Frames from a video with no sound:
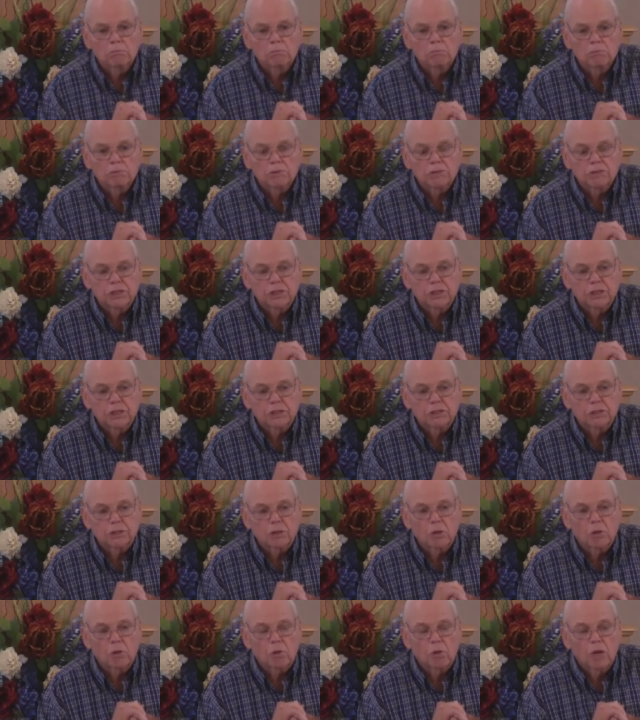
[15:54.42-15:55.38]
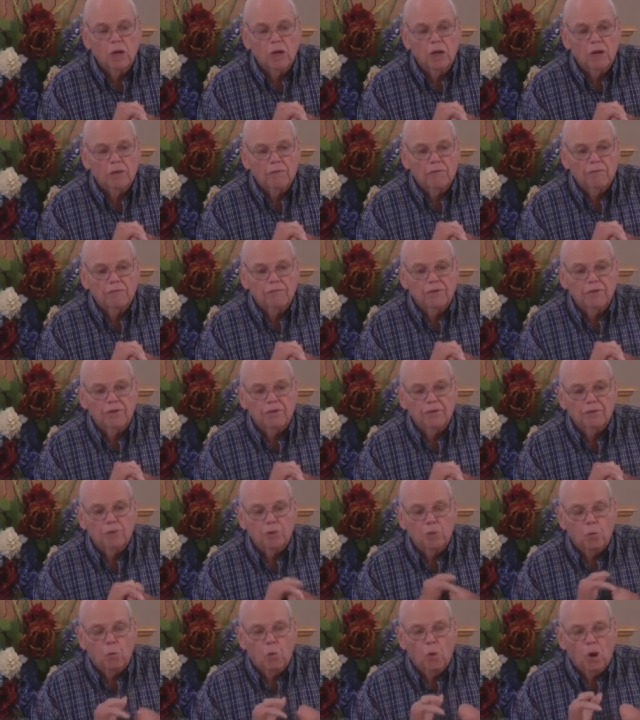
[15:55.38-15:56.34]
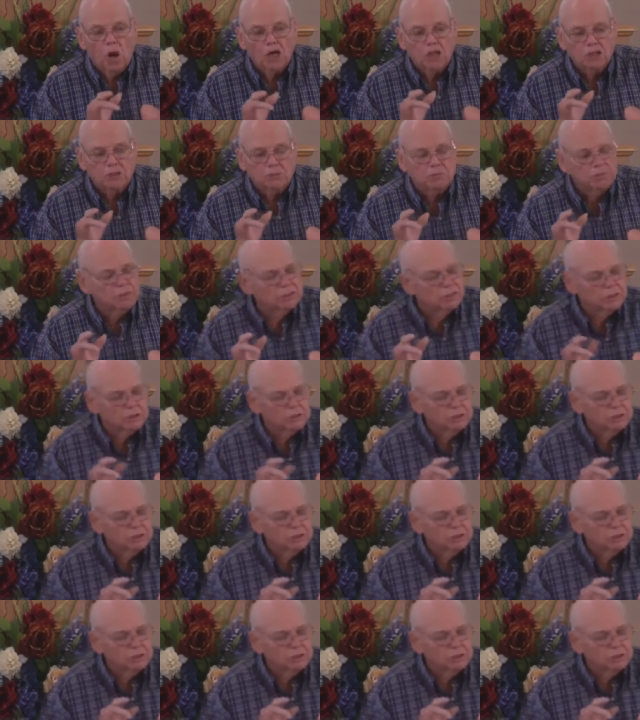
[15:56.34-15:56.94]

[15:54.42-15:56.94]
See, so the watchman